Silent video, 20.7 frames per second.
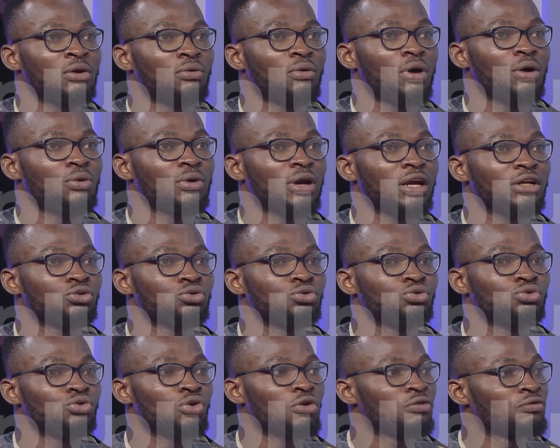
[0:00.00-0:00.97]
where we get to
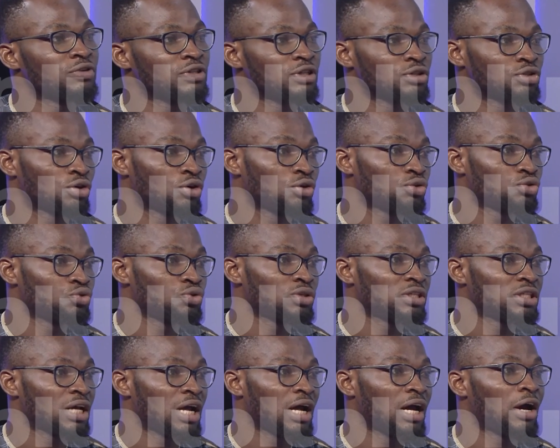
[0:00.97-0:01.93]
do conversation on
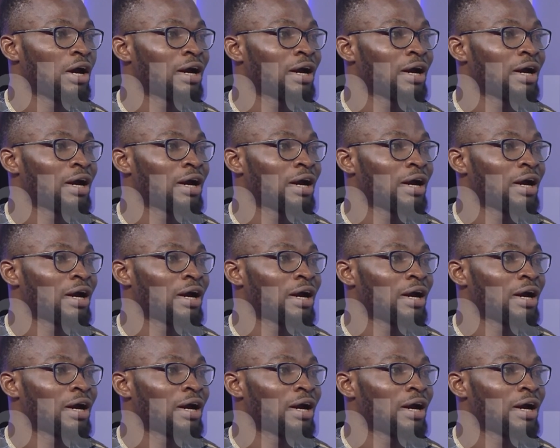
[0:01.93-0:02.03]
Twitter